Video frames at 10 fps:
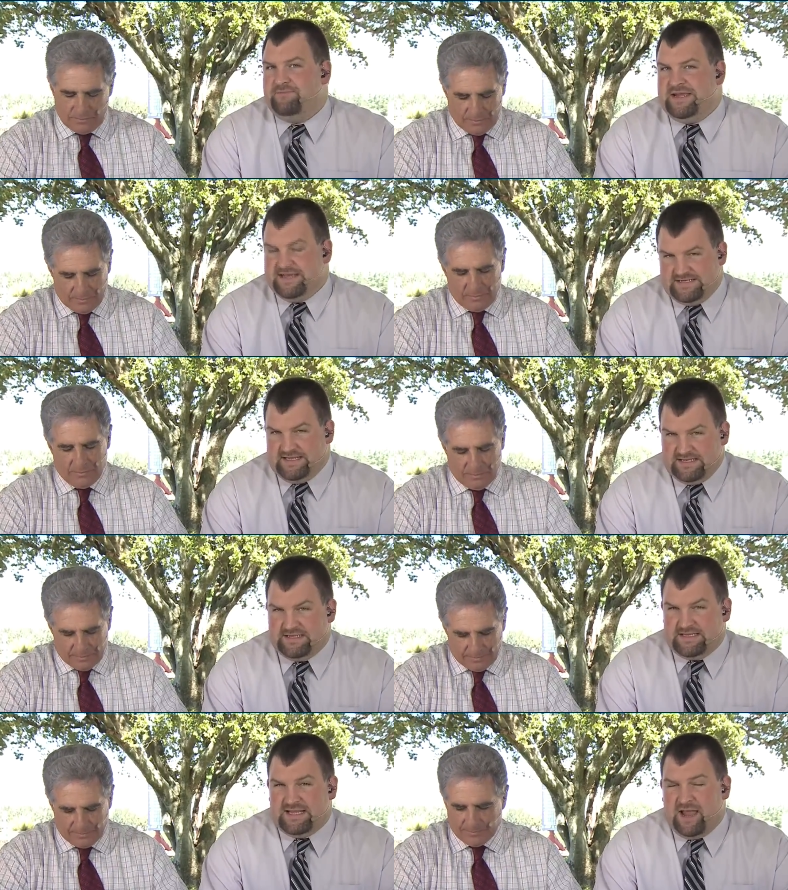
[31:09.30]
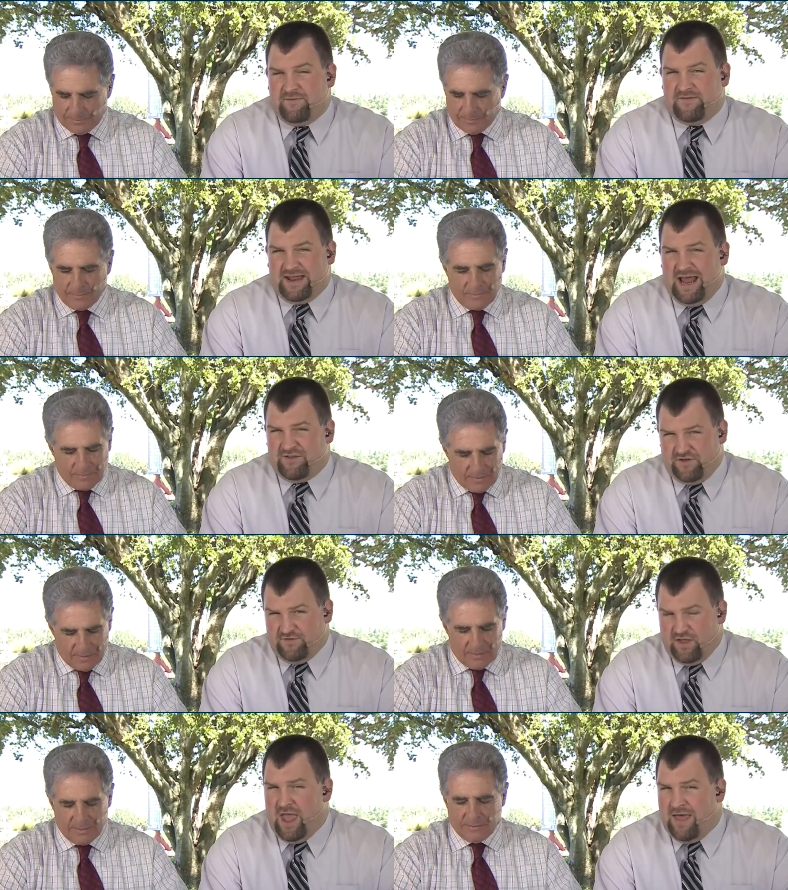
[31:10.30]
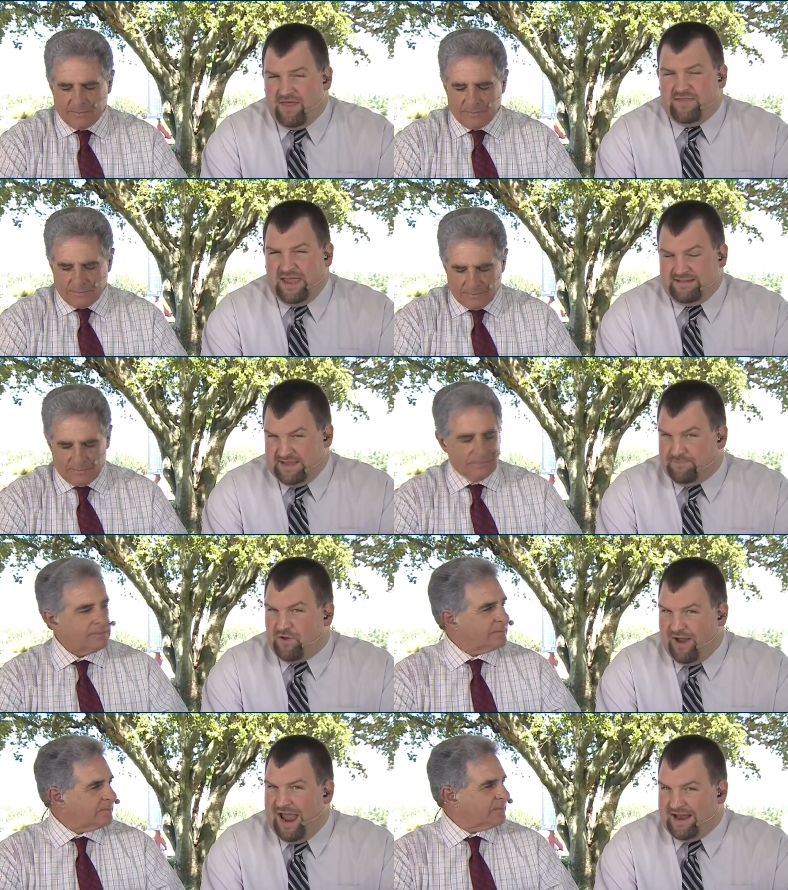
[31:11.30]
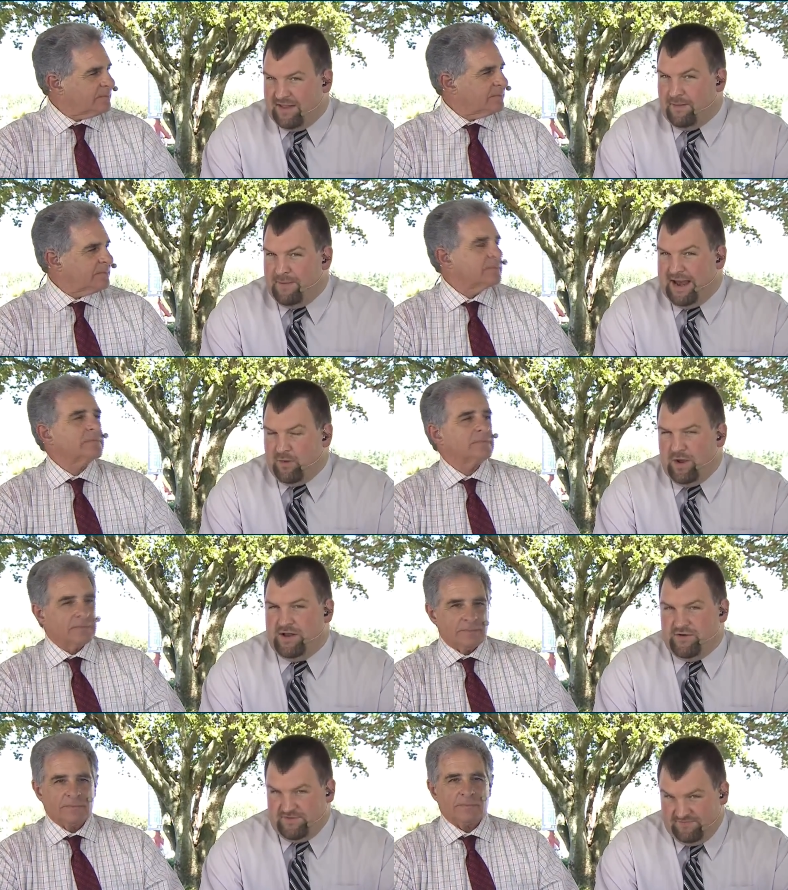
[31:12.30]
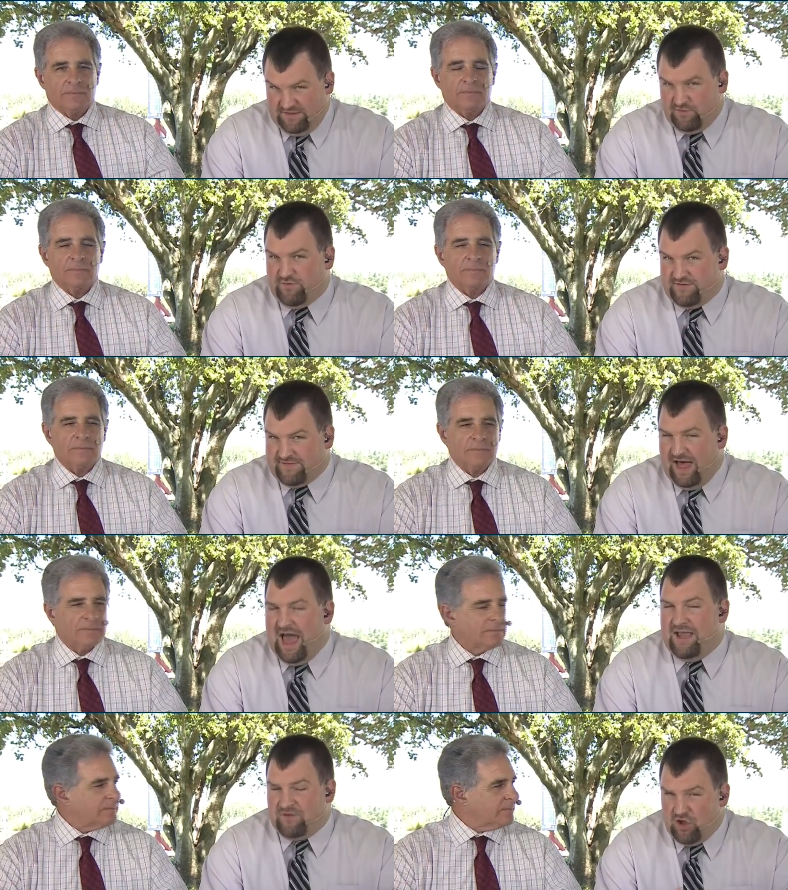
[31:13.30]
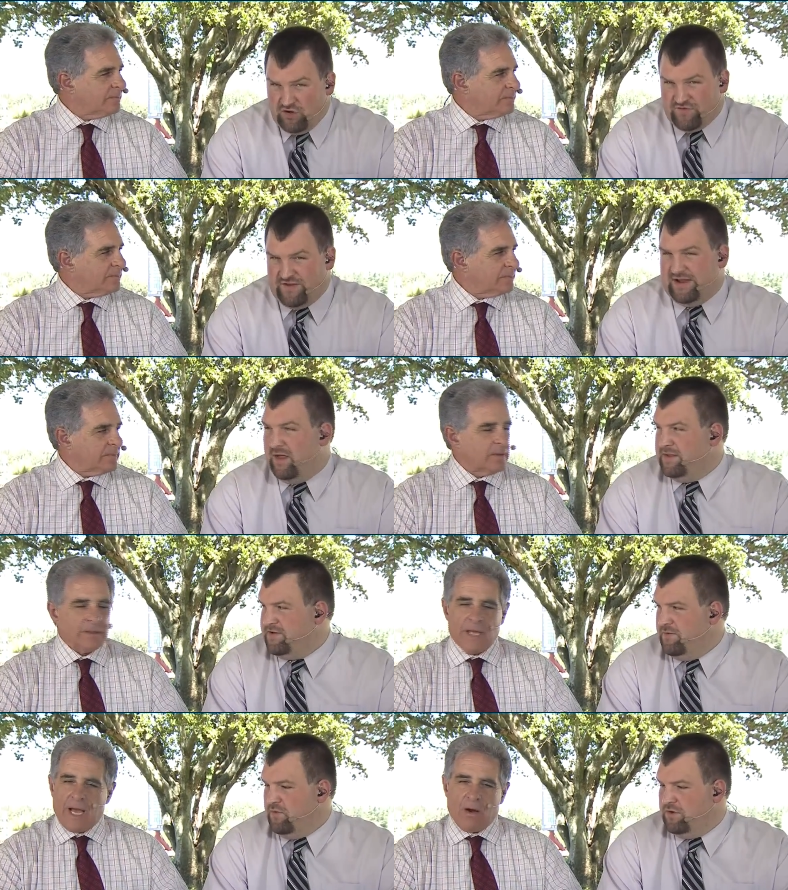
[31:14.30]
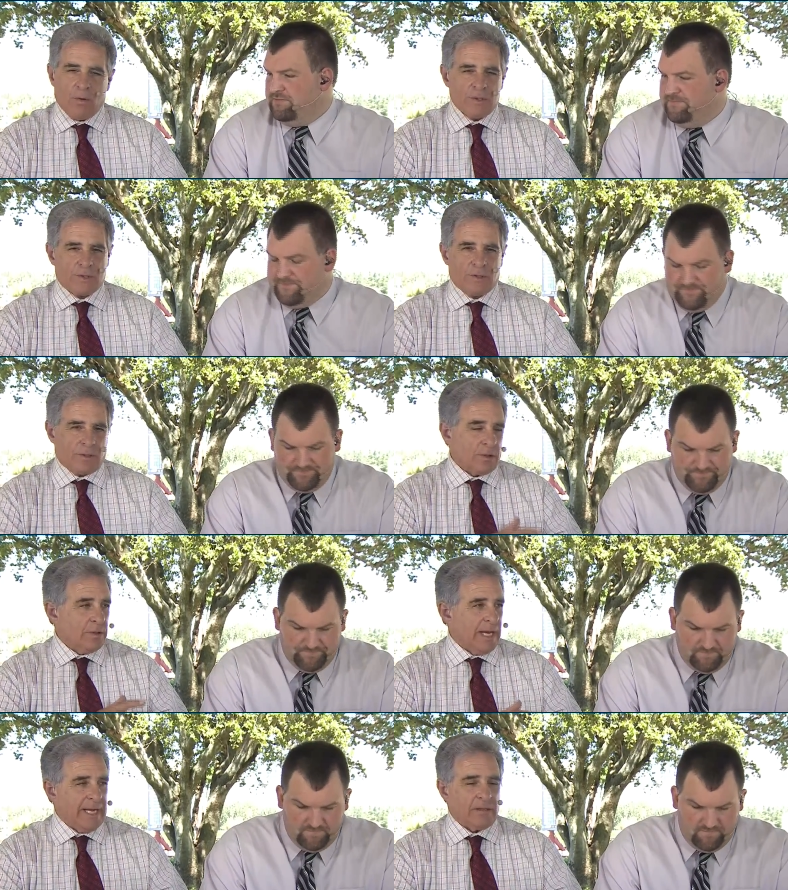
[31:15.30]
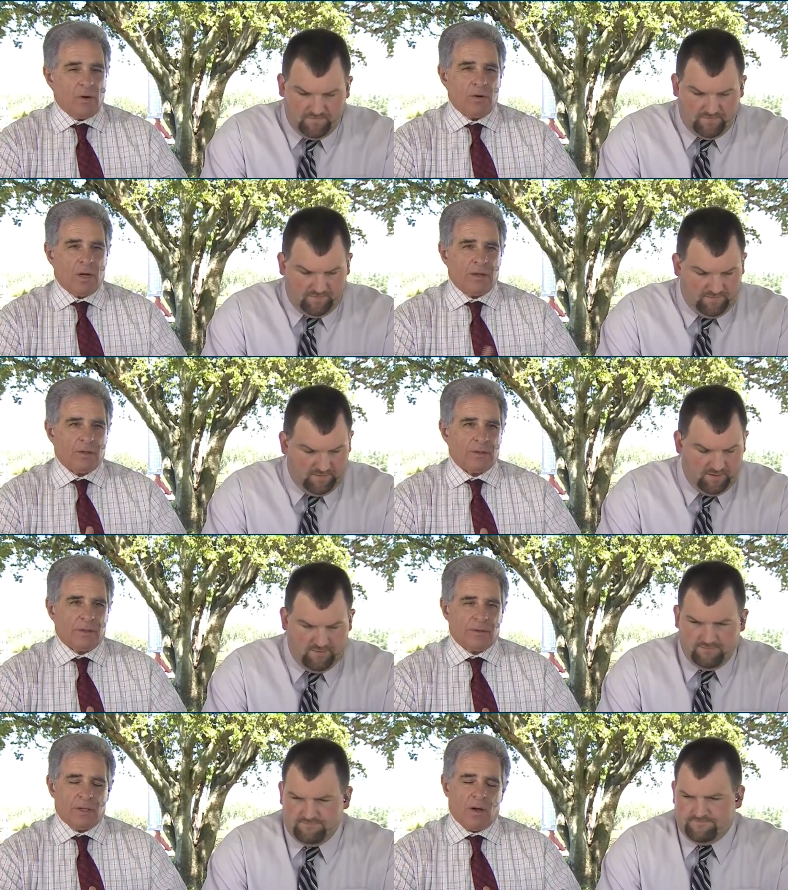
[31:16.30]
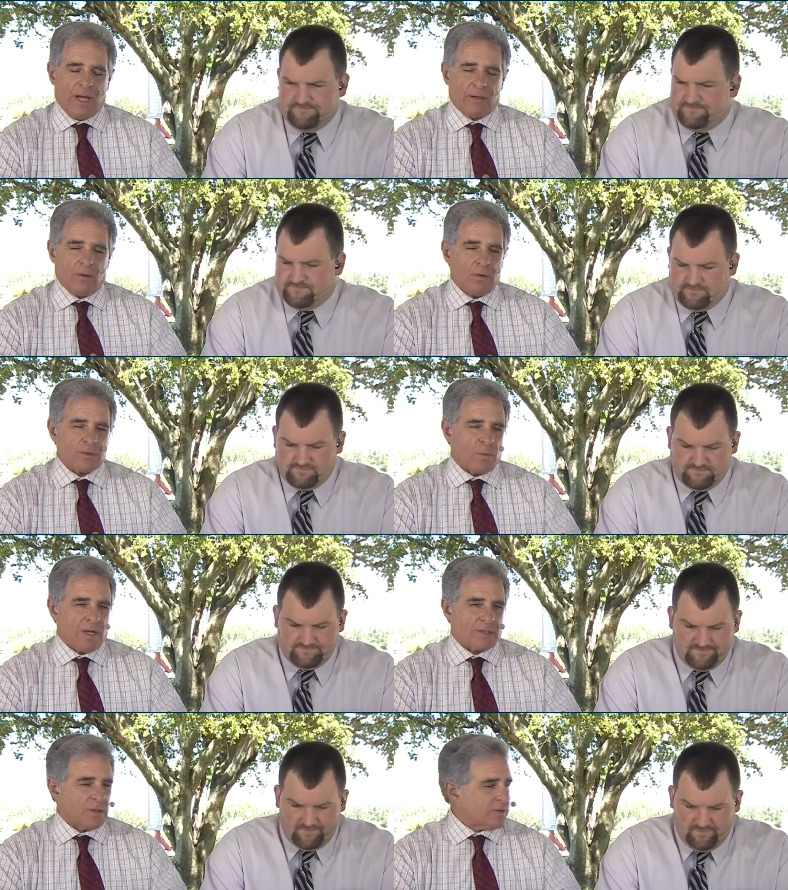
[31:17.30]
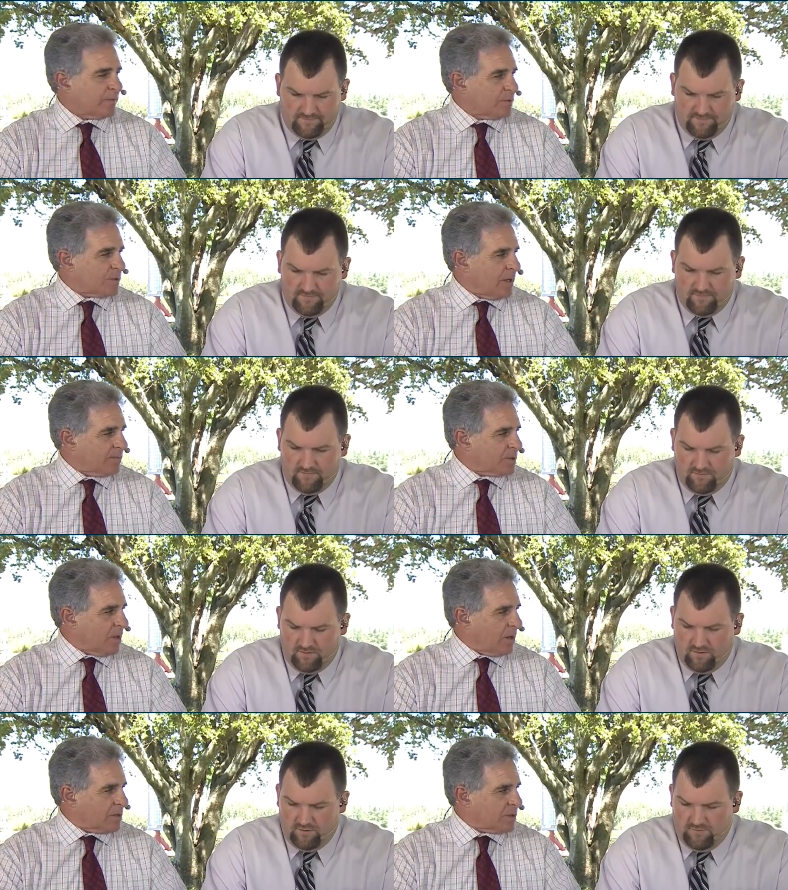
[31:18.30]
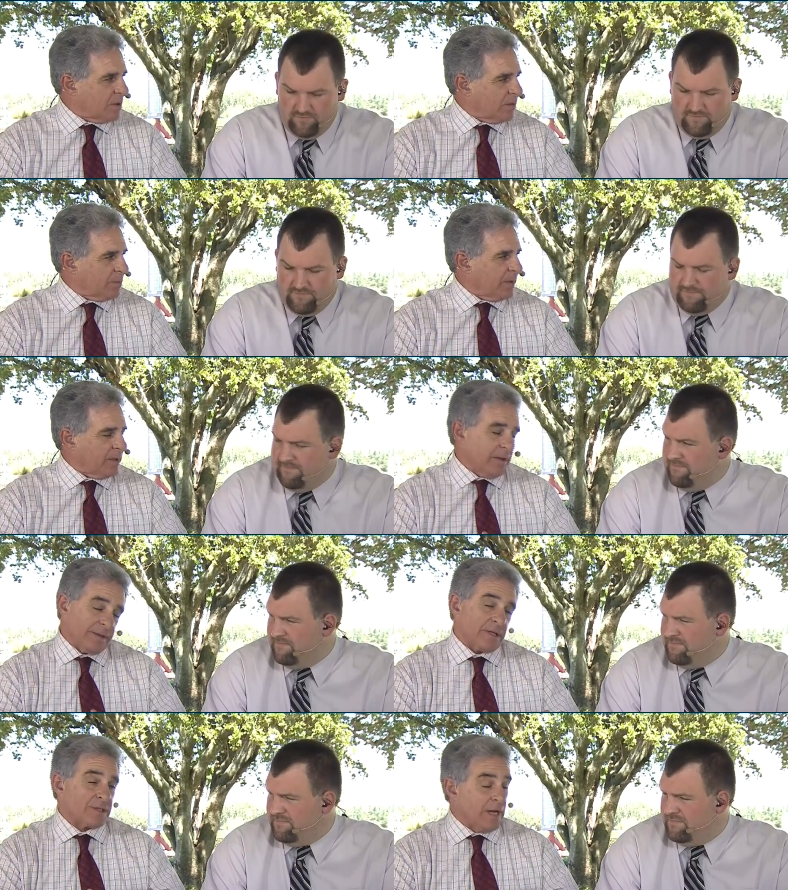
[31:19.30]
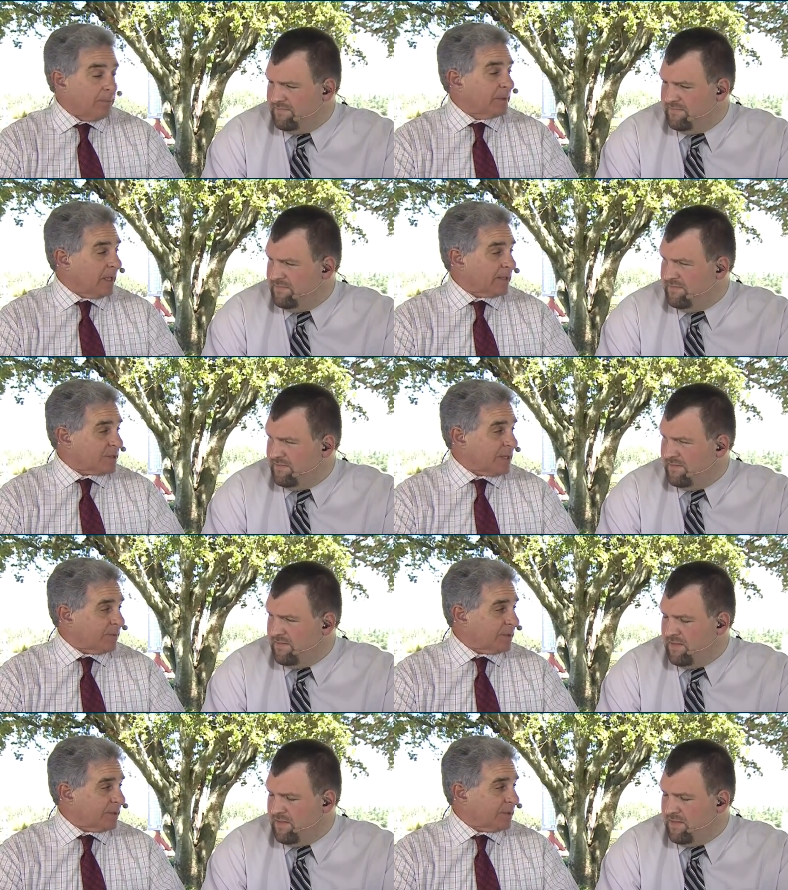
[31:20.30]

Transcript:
Speaker 1: because this is the type of connections that they tip their hand in the betting windows. If this horse is live, you'll see it on the total. Yeah,
Speaker 2: always good. A good angle. A good uh, angle. Always watch those first time starters. You know, but, it doesn't help you, like you said, with the